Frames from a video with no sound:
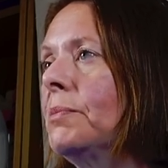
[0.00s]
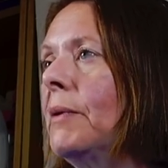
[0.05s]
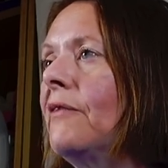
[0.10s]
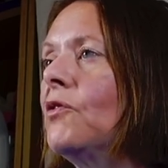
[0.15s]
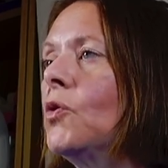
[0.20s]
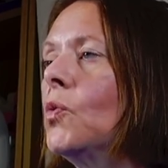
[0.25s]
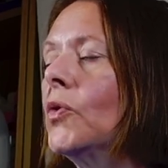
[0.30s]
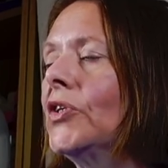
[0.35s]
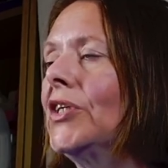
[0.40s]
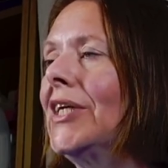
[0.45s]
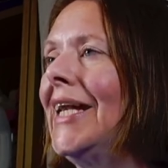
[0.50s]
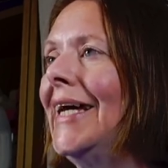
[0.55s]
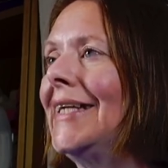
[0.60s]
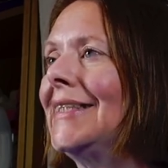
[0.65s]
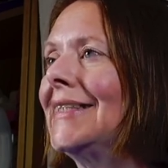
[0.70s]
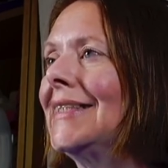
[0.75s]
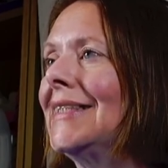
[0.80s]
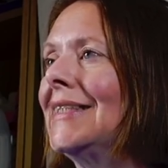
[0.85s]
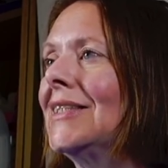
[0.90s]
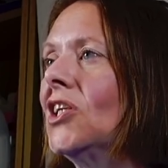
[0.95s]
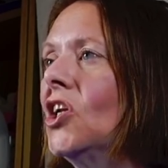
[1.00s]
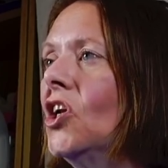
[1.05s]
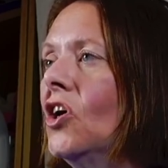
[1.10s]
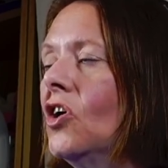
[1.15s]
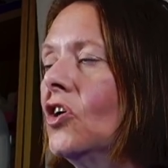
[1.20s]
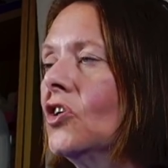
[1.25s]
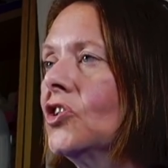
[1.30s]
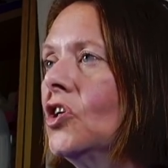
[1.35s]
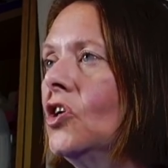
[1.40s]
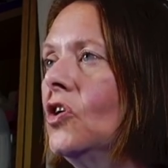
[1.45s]
but if you want your lantern to
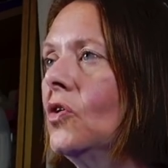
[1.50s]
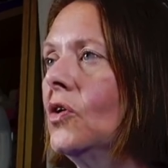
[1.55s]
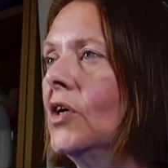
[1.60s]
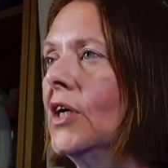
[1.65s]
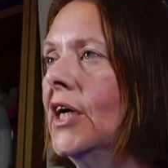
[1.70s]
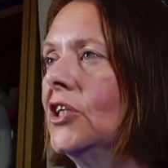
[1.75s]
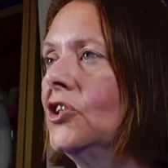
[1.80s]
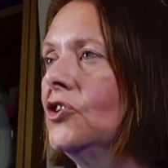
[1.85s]
last longer,